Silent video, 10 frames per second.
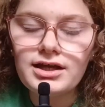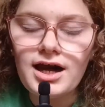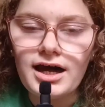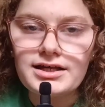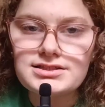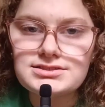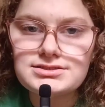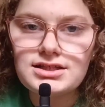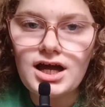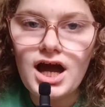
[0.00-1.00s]
Guys,
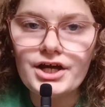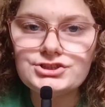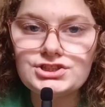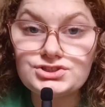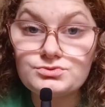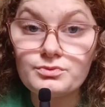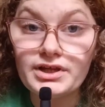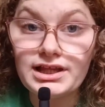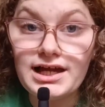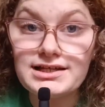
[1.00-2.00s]
I just
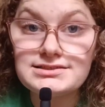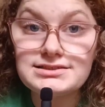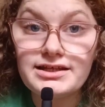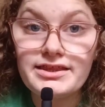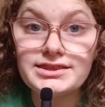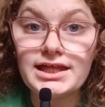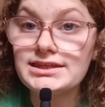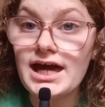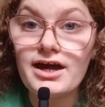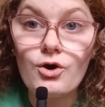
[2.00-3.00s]
realized
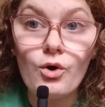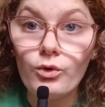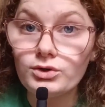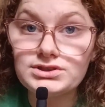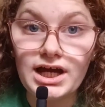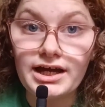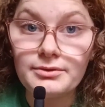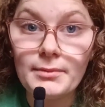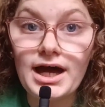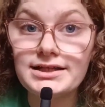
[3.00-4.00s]
that whole
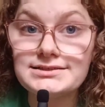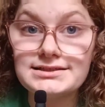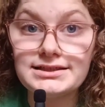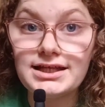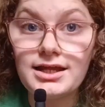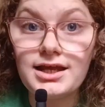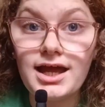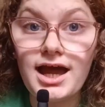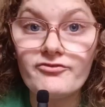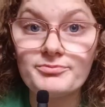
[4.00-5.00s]
time I didn't
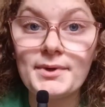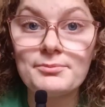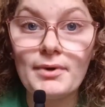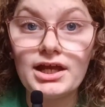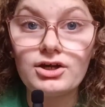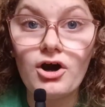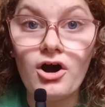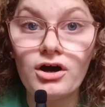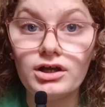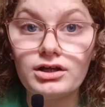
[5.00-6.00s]
have my mic
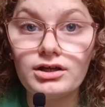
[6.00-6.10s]
on.